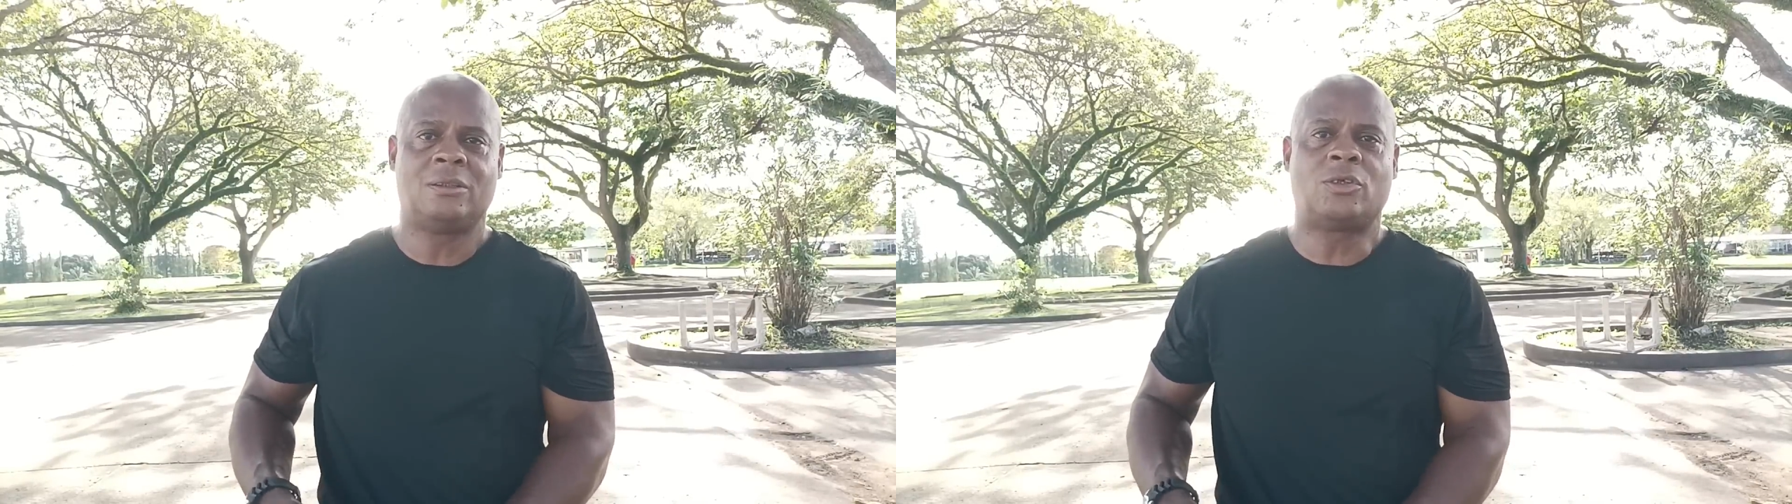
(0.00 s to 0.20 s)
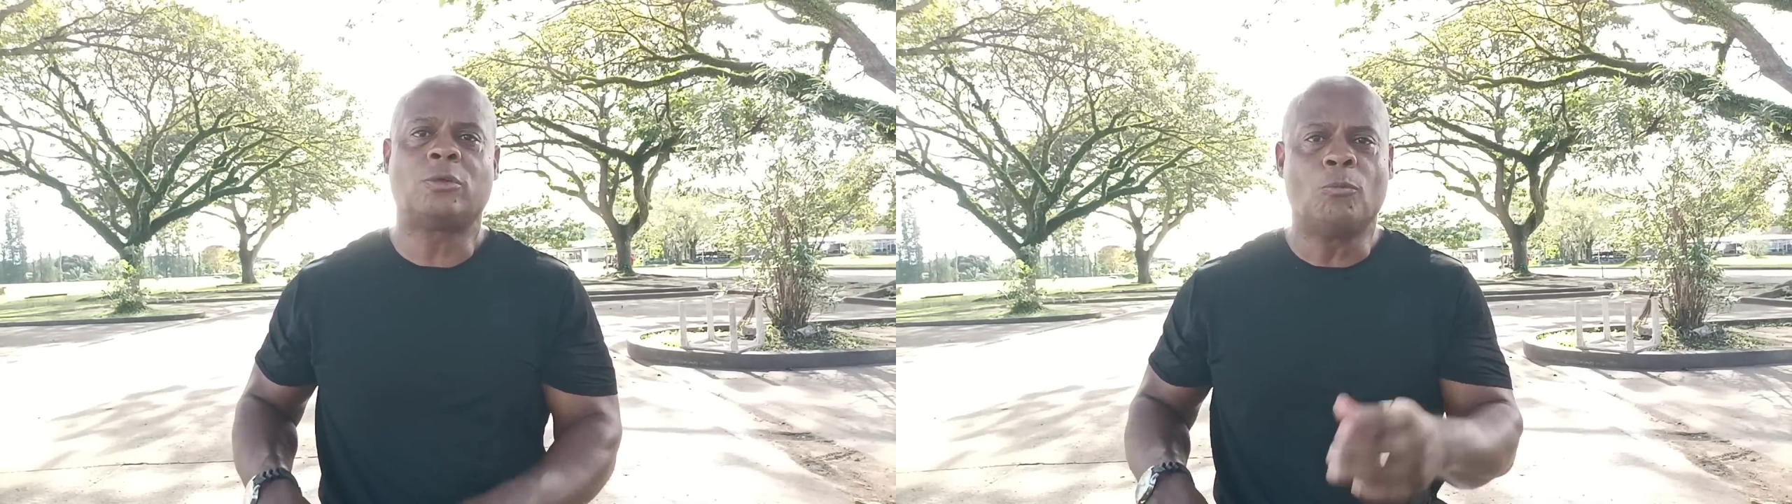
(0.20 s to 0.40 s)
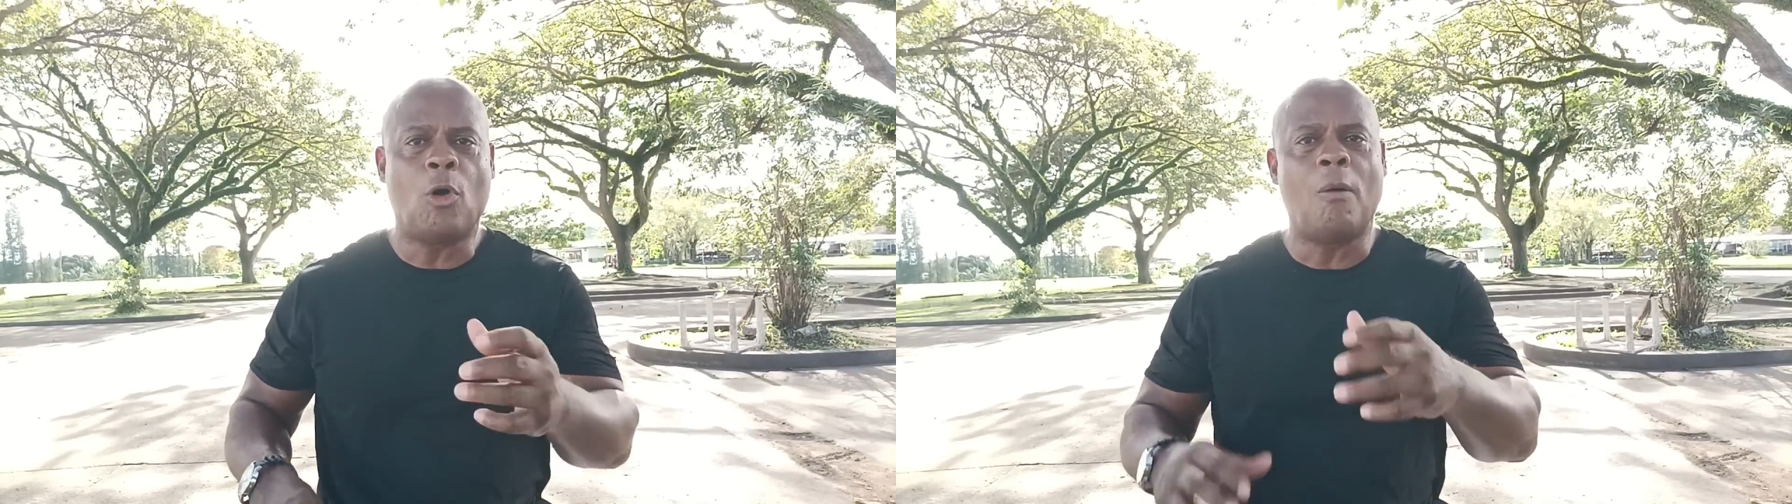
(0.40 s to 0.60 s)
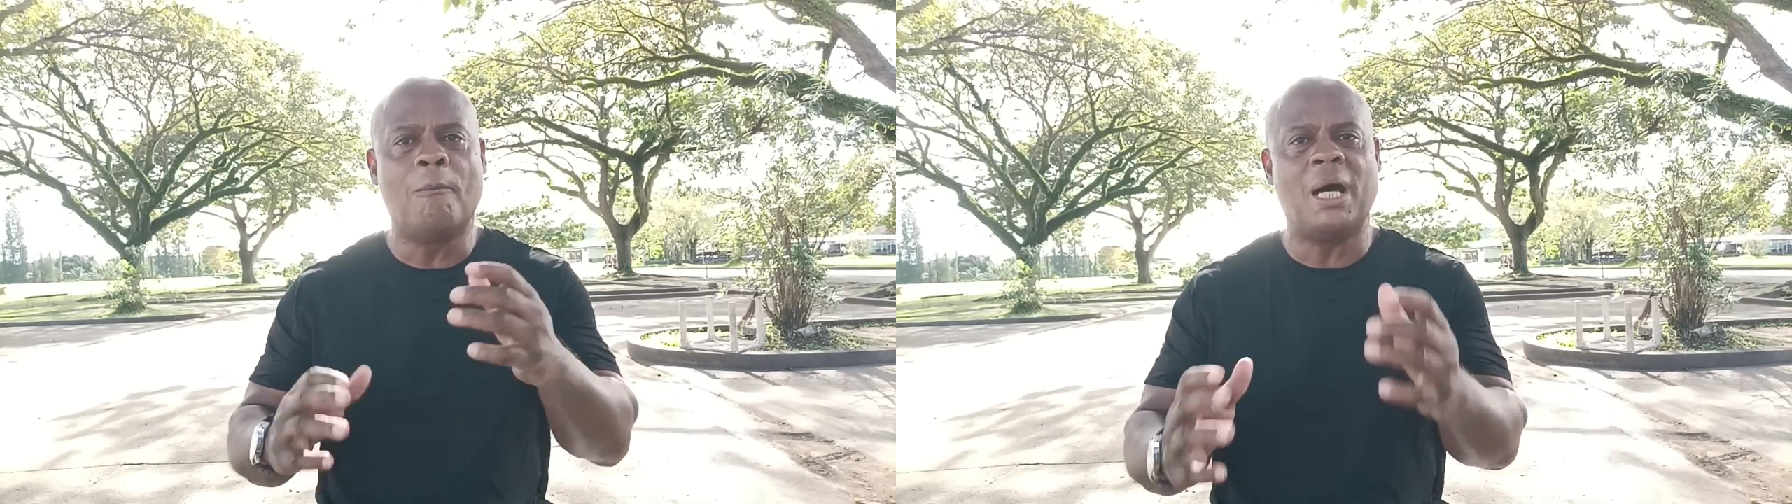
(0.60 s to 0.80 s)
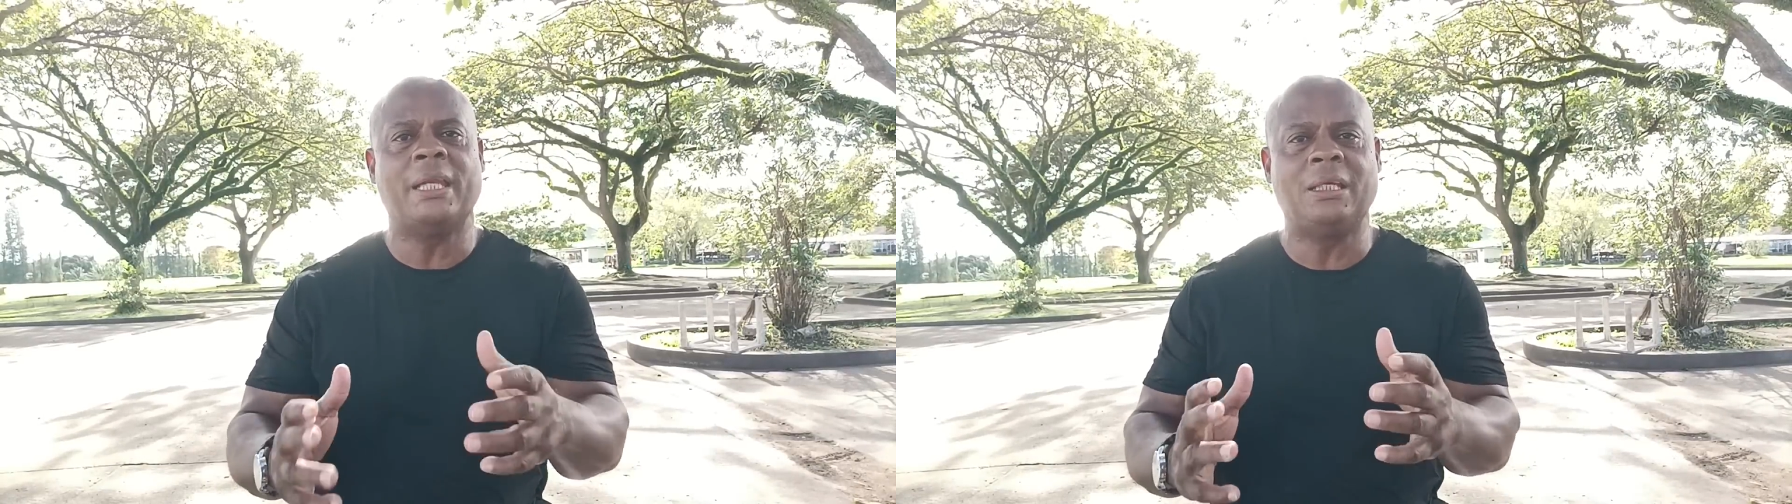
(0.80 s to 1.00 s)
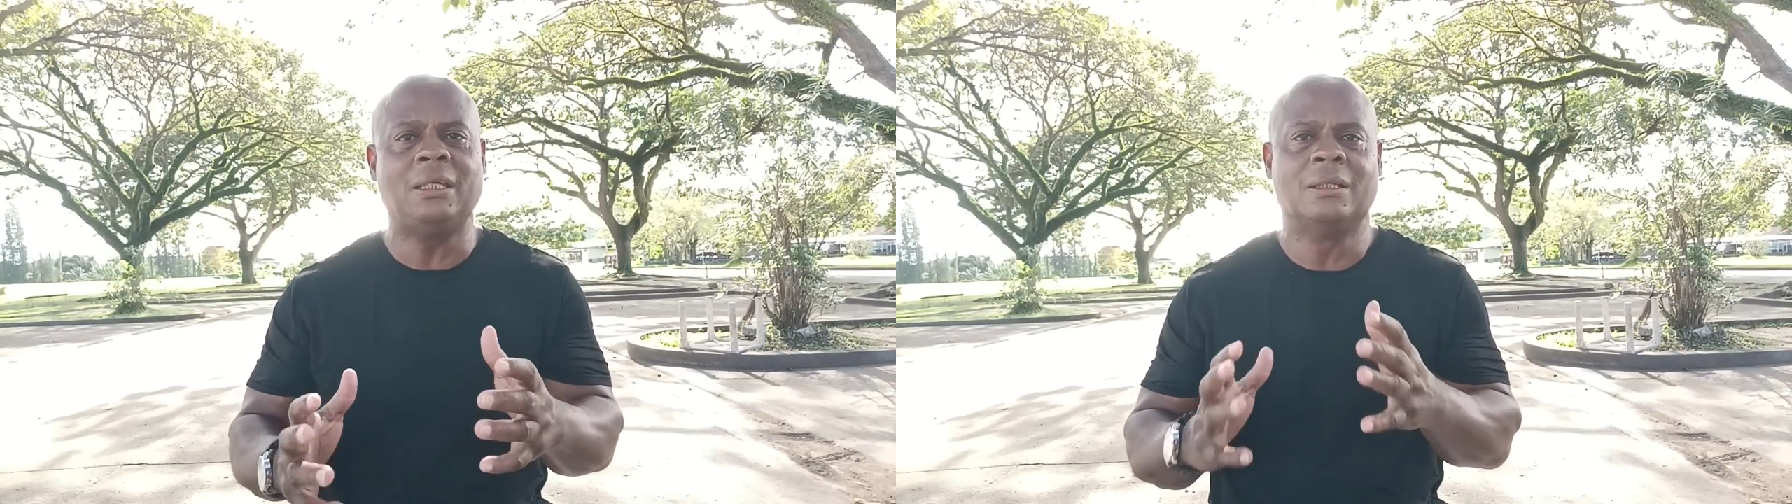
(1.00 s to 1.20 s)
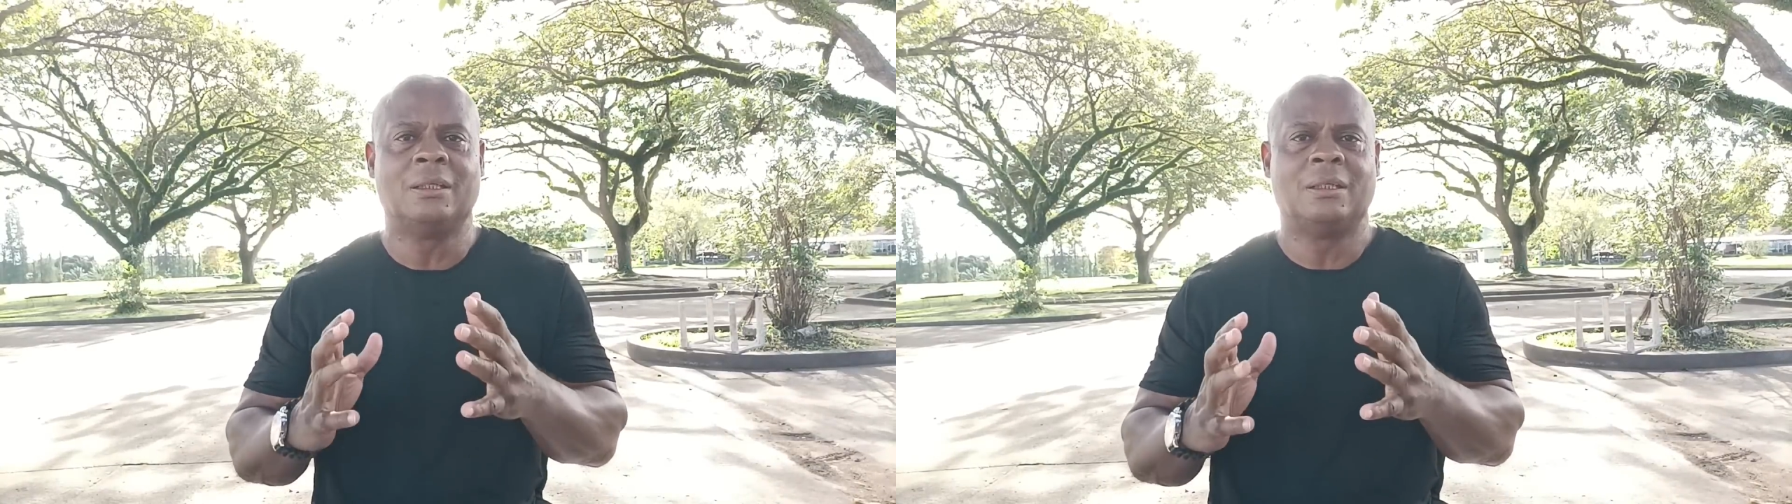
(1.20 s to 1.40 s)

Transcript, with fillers: So it's more money